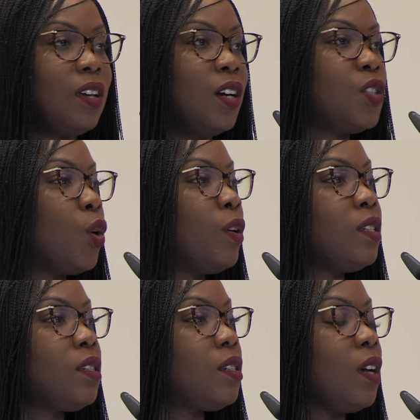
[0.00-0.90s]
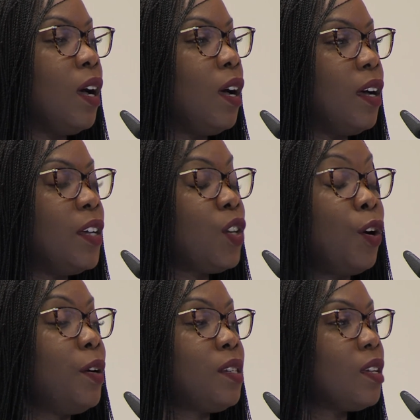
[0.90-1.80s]

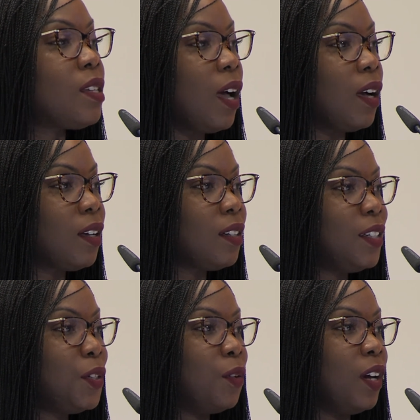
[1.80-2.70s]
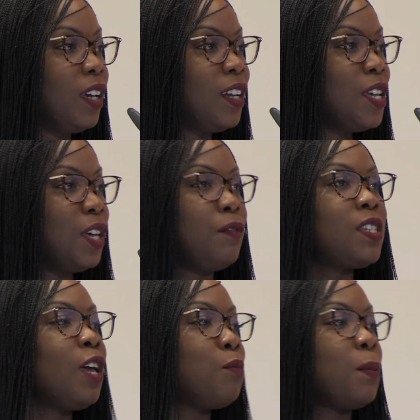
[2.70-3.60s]
terrorist attack, right? If
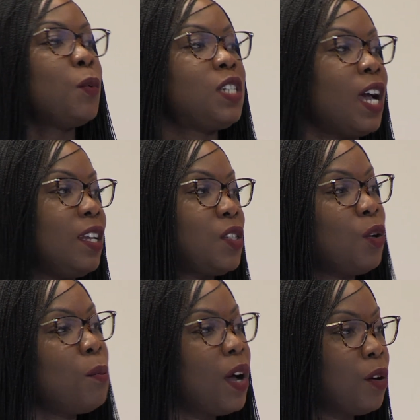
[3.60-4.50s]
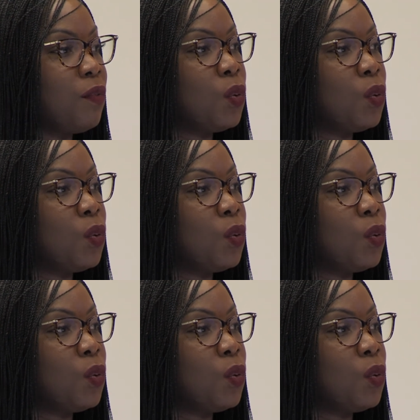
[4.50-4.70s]
10 people die in a certain part of the